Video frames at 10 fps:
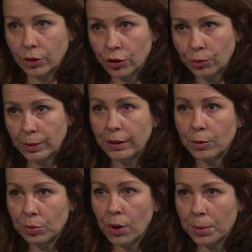do it the
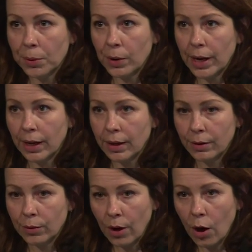proper way,
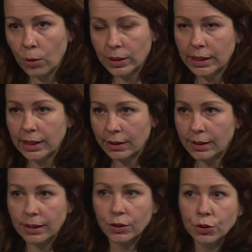holding it
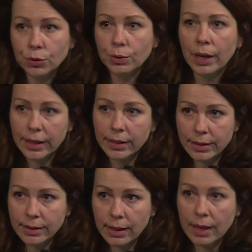in two
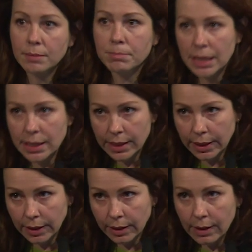hands and
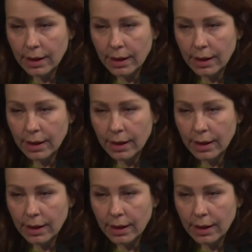bending.